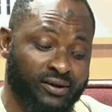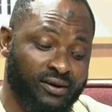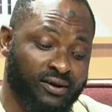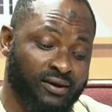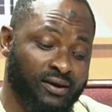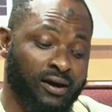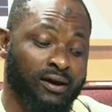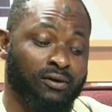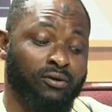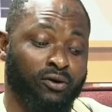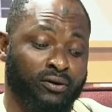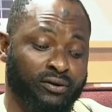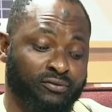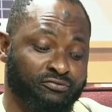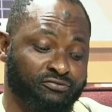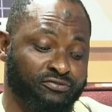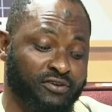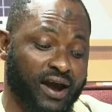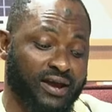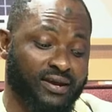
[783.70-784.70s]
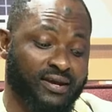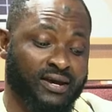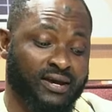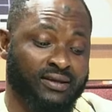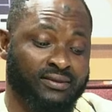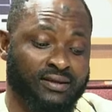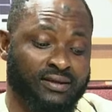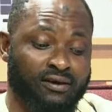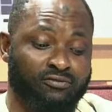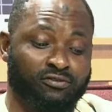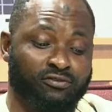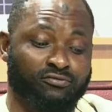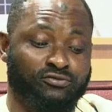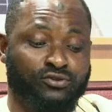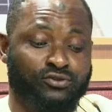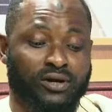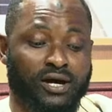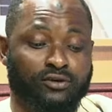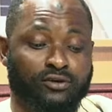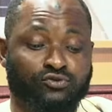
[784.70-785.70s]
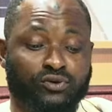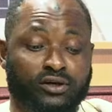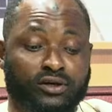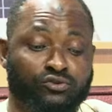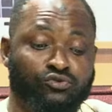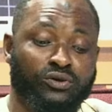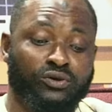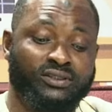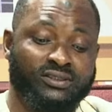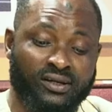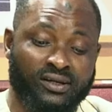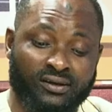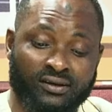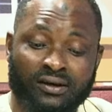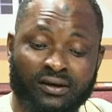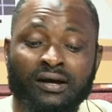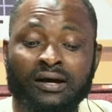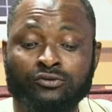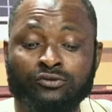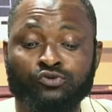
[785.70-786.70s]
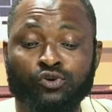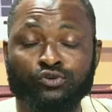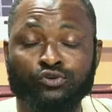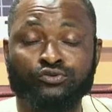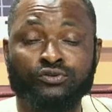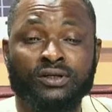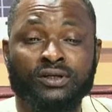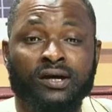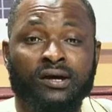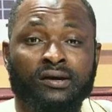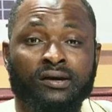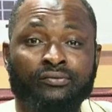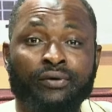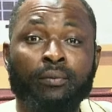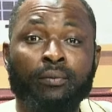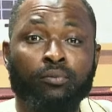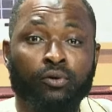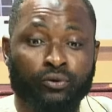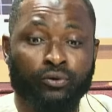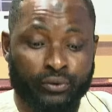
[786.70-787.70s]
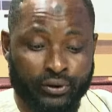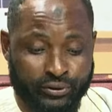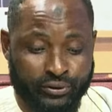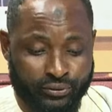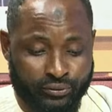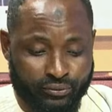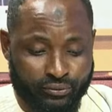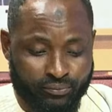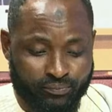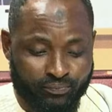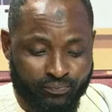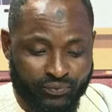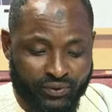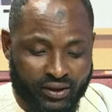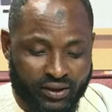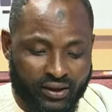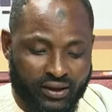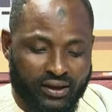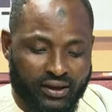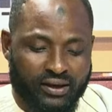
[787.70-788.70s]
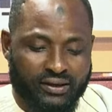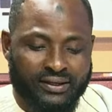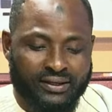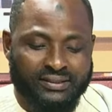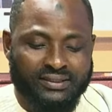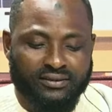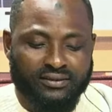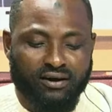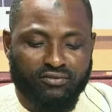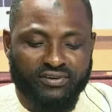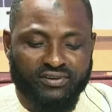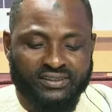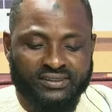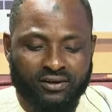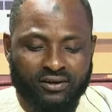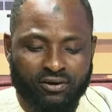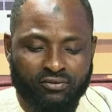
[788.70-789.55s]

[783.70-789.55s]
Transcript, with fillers: On Friday, 10th of July 2020, a source near Rainbow Radio. The General Overseer of